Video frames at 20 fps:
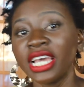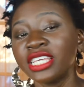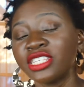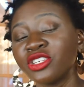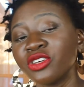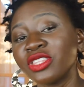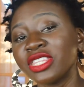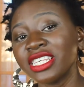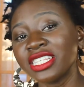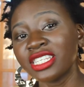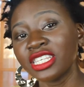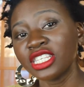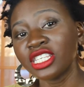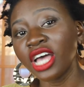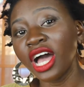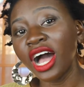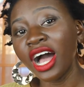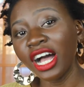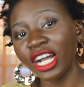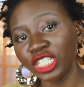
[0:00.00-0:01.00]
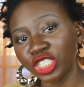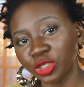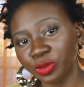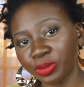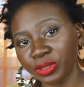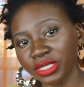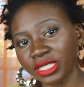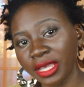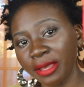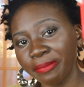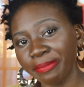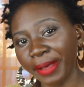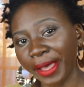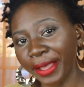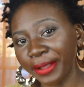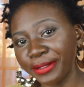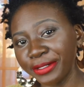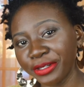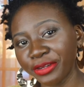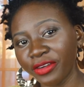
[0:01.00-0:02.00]
So this is 100%
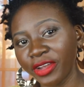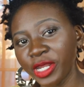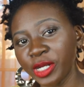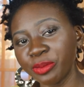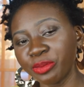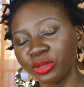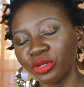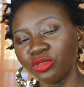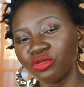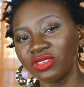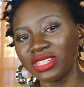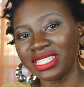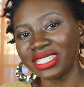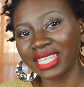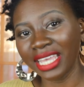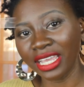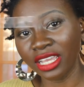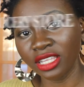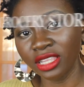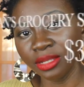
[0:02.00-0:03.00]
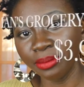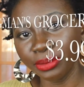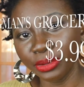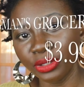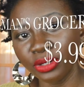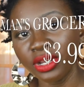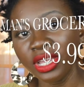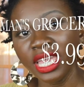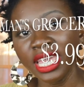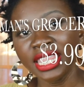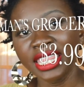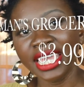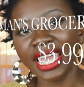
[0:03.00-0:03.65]
biodegradable, recyclable.